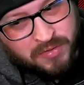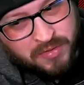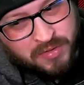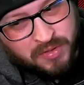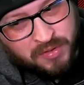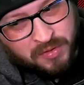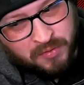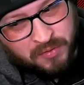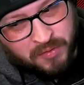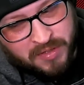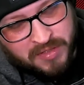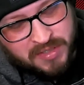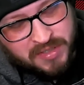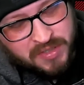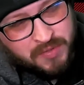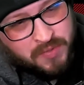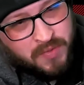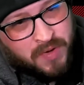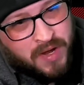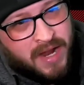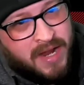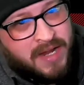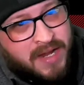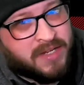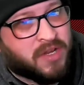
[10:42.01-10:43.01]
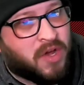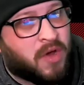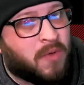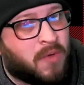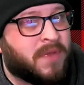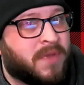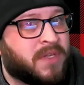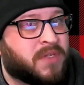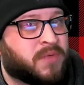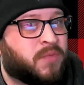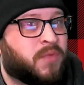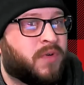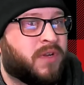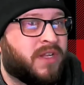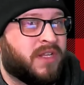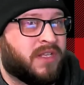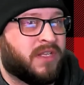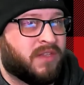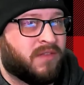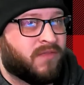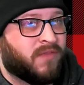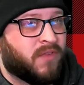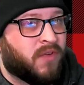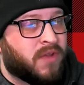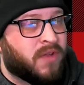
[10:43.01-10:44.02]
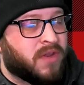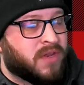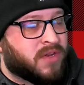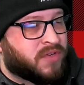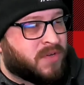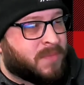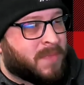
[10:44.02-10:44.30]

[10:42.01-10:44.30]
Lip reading: are the reasons why I don't miss working in the food industry.